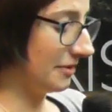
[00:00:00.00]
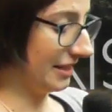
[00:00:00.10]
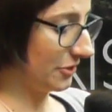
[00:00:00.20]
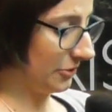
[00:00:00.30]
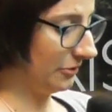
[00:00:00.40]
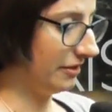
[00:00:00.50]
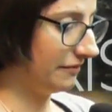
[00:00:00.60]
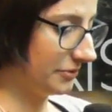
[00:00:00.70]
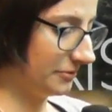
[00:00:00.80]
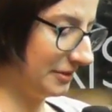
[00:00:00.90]
soon
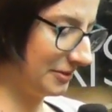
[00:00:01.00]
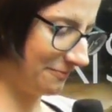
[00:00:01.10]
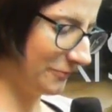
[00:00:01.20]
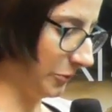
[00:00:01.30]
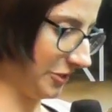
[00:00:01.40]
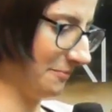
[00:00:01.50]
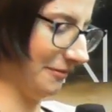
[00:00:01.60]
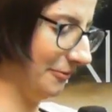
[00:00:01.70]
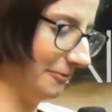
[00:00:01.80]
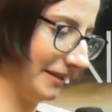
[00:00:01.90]
afterwards, or just
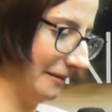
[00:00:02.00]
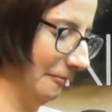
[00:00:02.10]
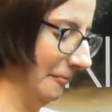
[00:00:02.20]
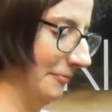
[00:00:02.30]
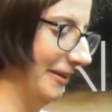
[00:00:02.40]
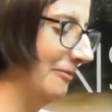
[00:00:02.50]
before, I can't remember.